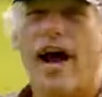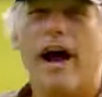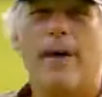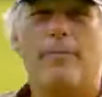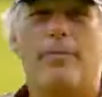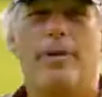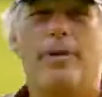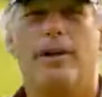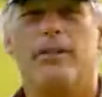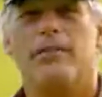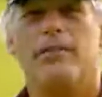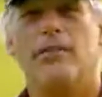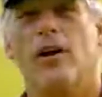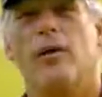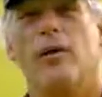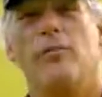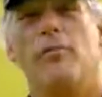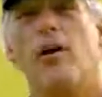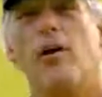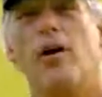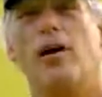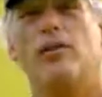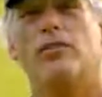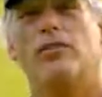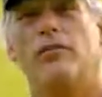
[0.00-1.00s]
optics are a
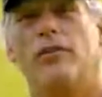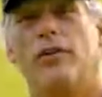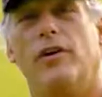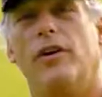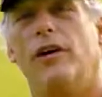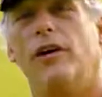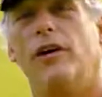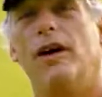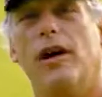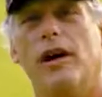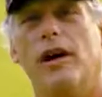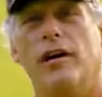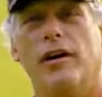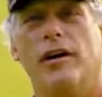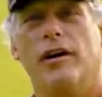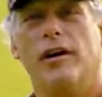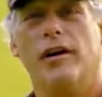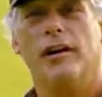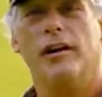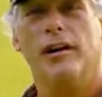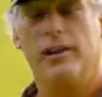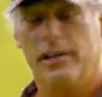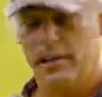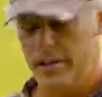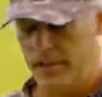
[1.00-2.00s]
must for a
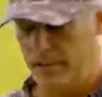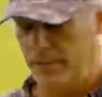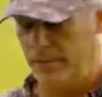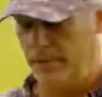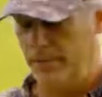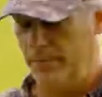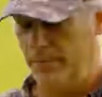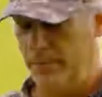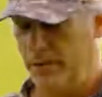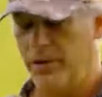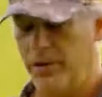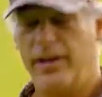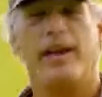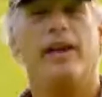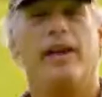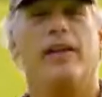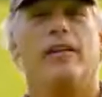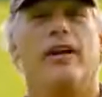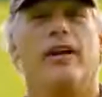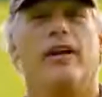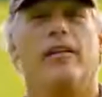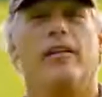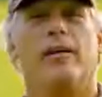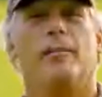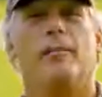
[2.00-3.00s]
hunter,
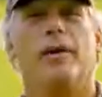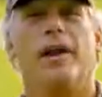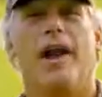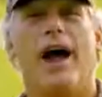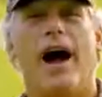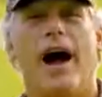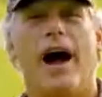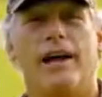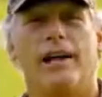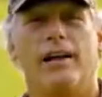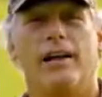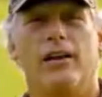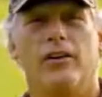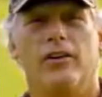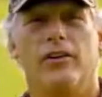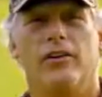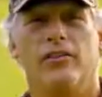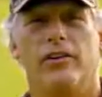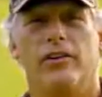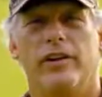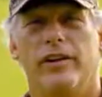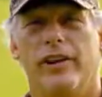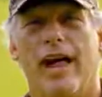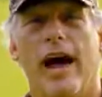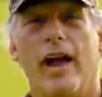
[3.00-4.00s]
particularly
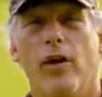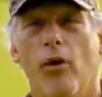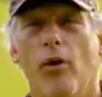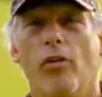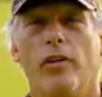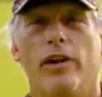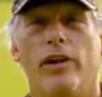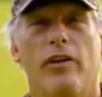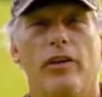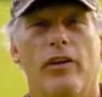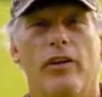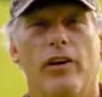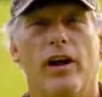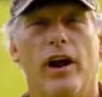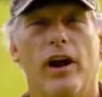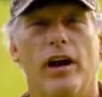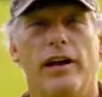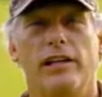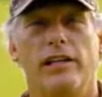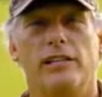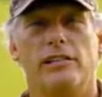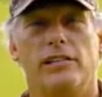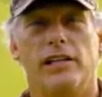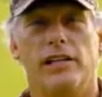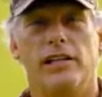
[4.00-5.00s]
binoculars, not only during
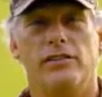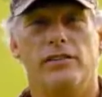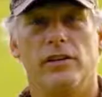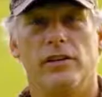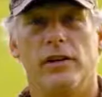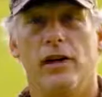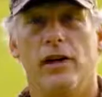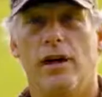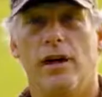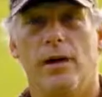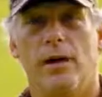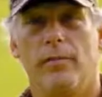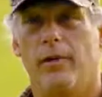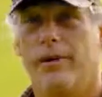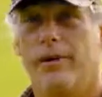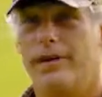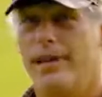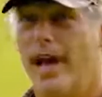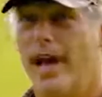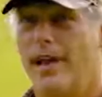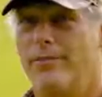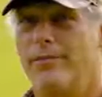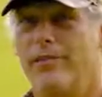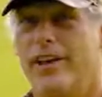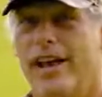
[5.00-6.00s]
hunting season, but
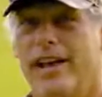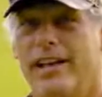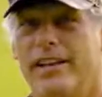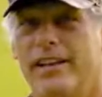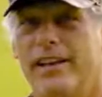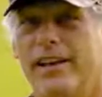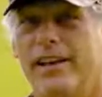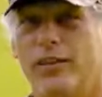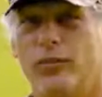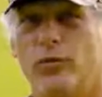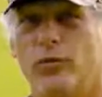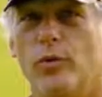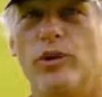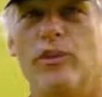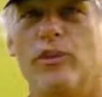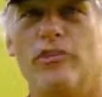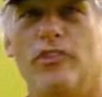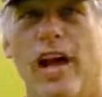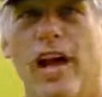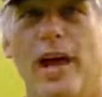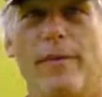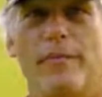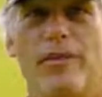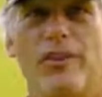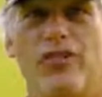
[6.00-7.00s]
times like this when it's
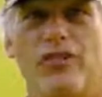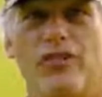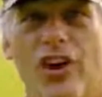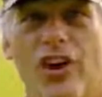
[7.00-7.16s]
time to